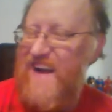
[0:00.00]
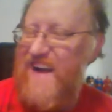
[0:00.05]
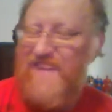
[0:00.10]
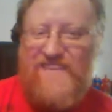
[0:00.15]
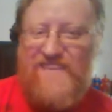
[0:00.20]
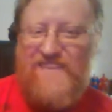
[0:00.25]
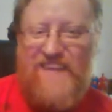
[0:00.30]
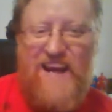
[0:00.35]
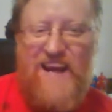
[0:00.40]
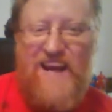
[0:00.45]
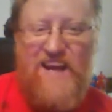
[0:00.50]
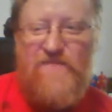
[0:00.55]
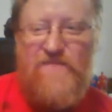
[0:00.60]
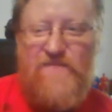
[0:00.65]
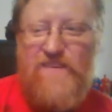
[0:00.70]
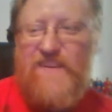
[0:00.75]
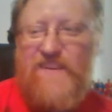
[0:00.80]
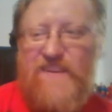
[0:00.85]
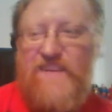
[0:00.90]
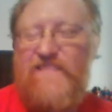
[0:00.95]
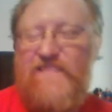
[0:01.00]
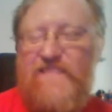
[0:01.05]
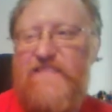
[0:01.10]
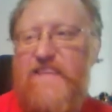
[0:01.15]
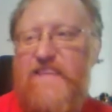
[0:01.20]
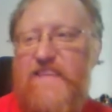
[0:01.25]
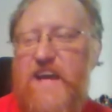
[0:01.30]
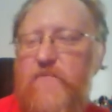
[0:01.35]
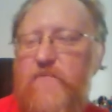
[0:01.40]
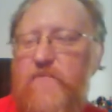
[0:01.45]
at the time,
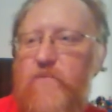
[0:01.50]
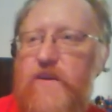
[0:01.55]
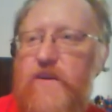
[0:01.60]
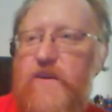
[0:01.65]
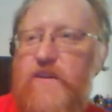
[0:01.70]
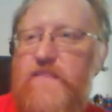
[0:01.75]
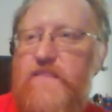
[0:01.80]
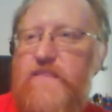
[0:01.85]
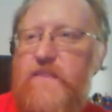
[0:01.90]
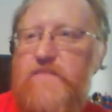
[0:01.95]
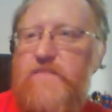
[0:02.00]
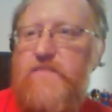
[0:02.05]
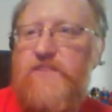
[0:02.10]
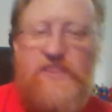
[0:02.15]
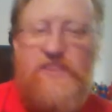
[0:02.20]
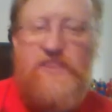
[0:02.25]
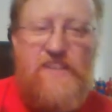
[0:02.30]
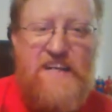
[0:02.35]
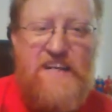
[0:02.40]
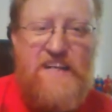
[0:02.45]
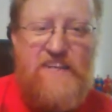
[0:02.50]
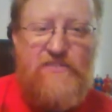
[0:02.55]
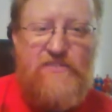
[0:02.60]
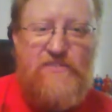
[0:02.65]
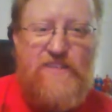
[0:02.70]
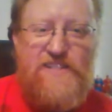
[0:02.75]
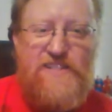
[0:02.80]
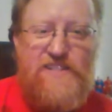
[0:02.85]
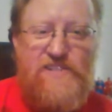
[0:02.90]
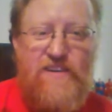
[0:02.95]
they wanted them to shut down
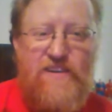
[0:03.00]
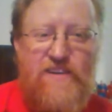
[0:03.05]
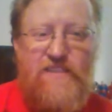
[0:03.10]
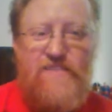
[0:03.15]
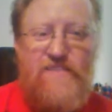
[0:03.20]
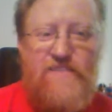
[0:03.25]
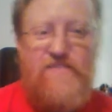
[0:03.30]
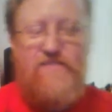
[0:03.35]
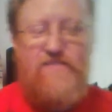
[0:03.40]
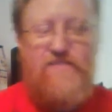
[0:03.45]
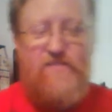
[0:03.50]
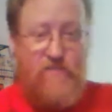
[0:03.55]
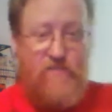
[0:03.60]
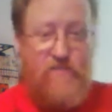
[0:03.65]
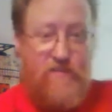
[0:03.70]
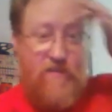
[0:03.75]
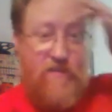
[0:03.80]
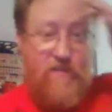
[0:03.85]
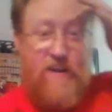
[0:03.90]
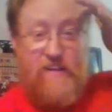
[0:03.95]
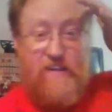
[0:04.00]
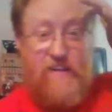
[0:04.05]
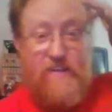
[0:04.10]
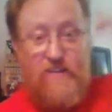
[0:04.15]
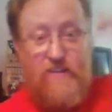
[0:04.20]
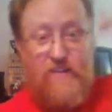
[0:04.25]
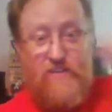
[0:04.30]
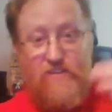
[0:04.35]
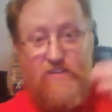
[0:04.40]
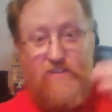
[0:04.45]
the restaurant so that Reagan
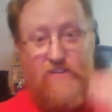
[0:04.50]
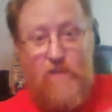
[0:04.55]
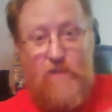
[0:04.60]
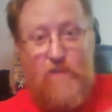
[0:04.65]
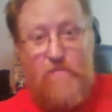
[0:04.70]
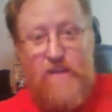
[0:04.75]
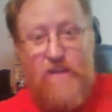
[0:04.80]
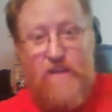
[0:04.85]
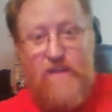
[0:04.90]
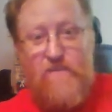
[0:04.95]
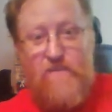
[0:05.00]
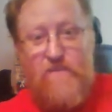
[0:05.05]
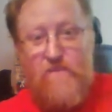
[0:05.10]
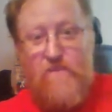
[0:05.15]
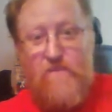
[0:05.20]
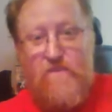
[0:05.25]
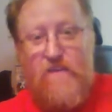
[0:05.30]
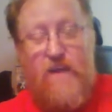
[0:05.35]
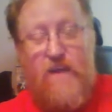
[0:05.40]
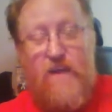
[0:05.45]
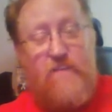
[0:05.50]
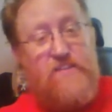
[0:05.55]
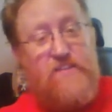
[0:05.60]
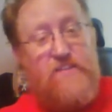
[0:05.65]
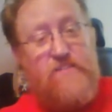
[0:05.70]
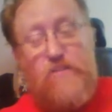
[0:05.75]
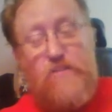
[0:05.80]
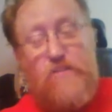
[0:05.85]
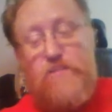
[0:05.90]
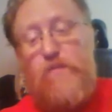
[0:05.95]
could just come in.
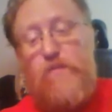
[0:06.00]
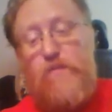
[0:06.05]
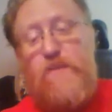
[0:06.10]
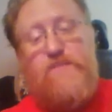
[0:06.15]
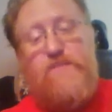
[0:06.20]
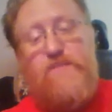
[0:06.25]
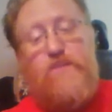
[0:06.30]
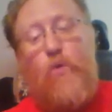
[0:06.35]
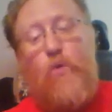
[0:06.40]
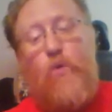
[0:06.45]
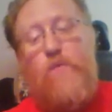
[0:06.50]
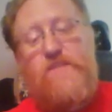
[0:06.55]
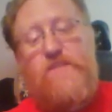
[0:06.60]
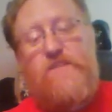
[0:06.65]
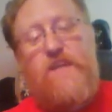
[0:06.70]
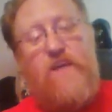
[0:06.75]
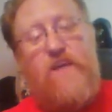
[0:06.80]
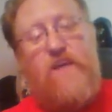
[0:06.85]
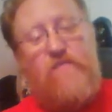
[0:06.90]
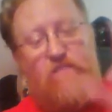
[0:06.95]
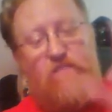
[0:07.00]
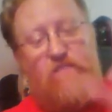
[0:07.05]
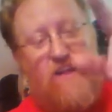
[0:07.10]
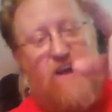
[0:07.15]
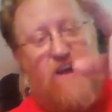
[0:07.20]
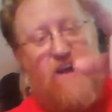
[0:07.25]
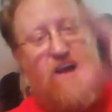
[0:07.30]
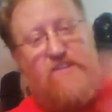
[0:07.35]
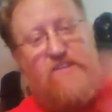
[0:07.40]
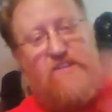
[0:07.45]
And this place has always got
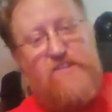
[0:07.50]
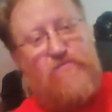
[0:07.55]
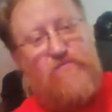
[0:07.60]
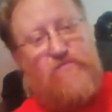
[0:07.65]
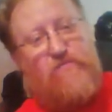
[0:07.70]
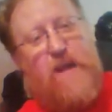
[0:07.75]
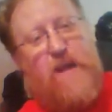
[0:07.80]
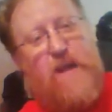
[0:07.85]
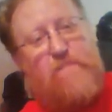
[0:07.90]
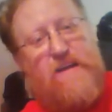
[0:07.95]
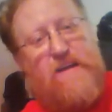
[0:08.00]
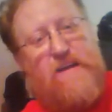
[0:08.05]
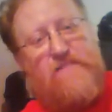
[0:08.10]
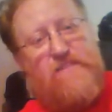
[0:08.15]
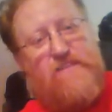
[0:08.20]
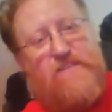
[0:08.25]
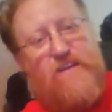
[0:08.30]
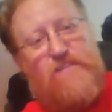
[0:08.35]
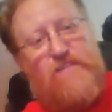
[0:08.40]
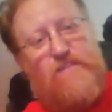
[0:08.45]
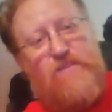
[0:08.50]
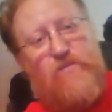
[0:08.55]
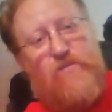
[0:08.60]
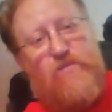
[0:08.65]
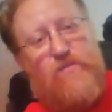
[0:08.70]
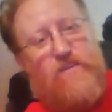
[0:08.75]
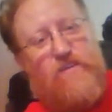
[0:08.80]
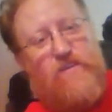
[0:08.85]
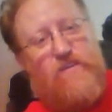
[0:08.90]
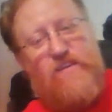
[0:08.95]
lines wrapped outside the
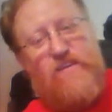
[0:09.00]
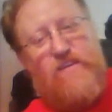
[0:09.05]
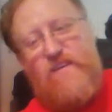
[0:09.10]
door.